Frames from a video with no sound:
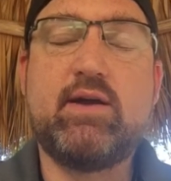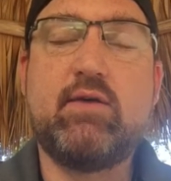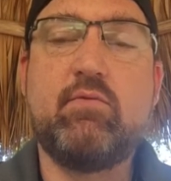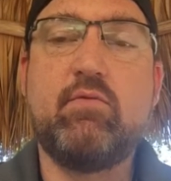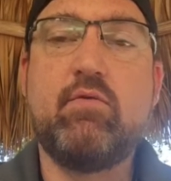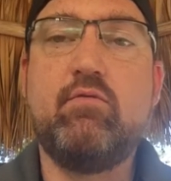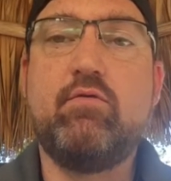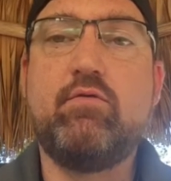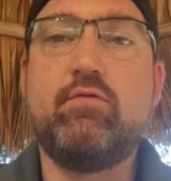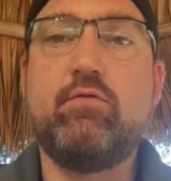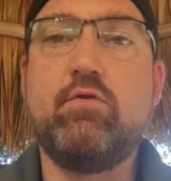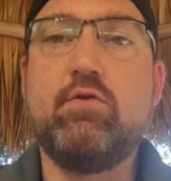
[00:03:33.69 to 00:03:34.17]
that
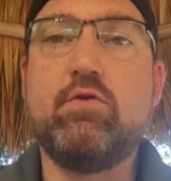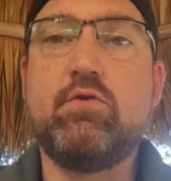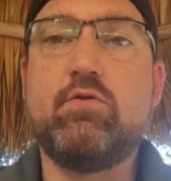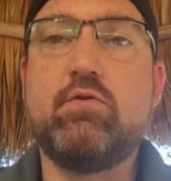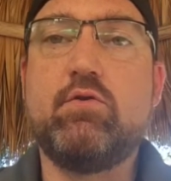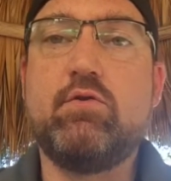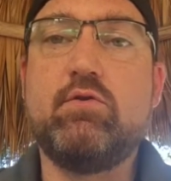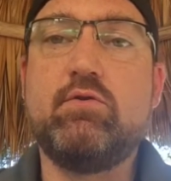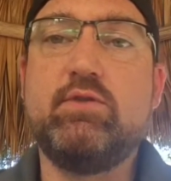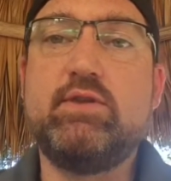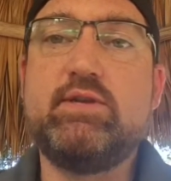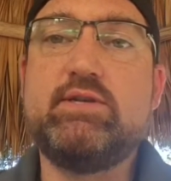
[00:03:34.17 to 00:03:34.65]
when full
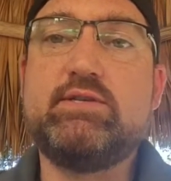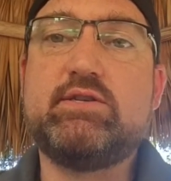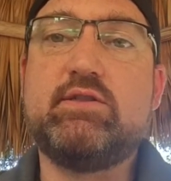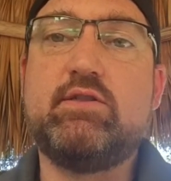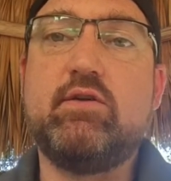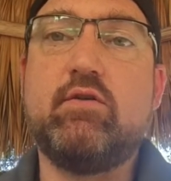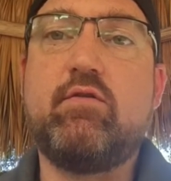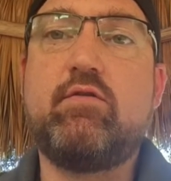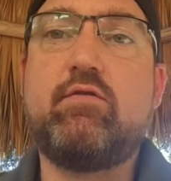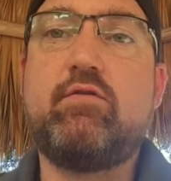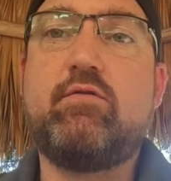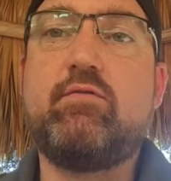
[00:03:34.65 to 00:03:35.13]
grown leads
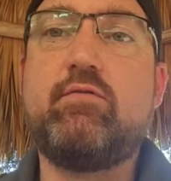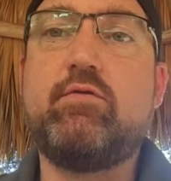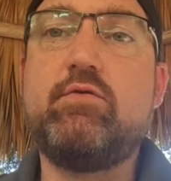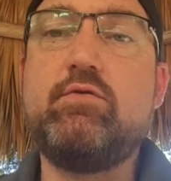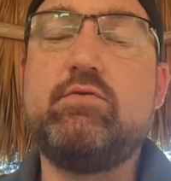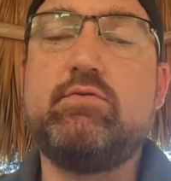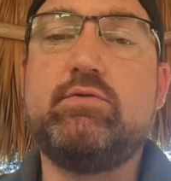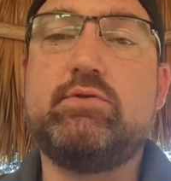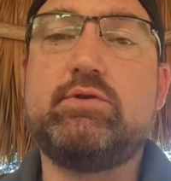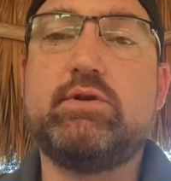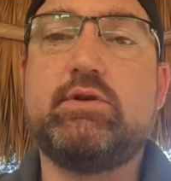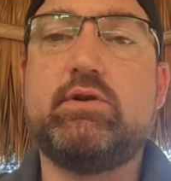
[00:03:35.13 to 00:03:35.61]
to the
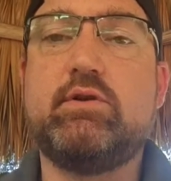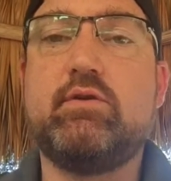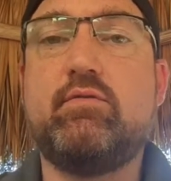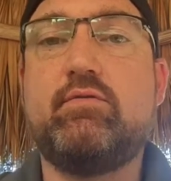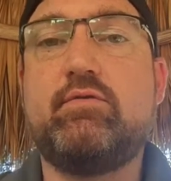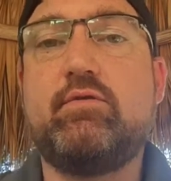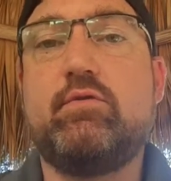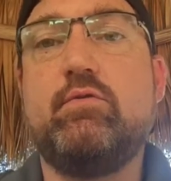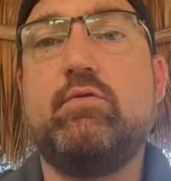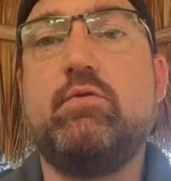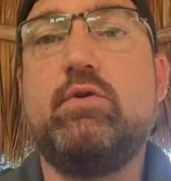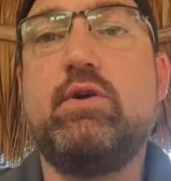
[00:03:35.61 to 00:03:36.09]
fruit
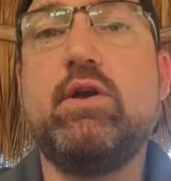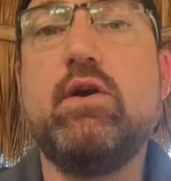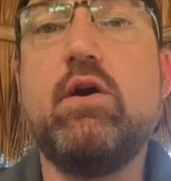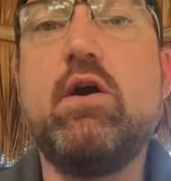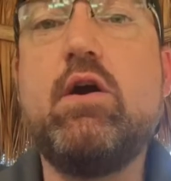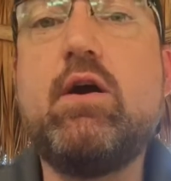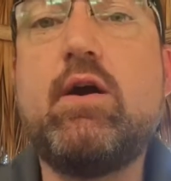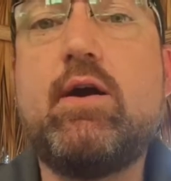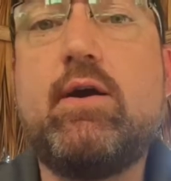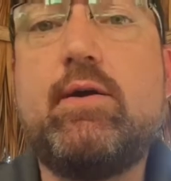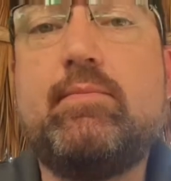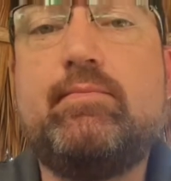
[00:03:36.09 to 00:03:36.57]
of who we
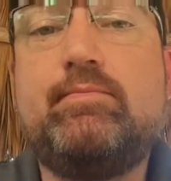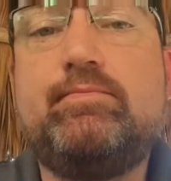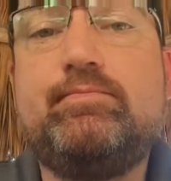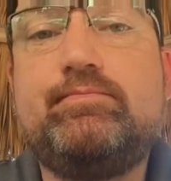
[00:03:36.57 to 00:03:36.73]
are.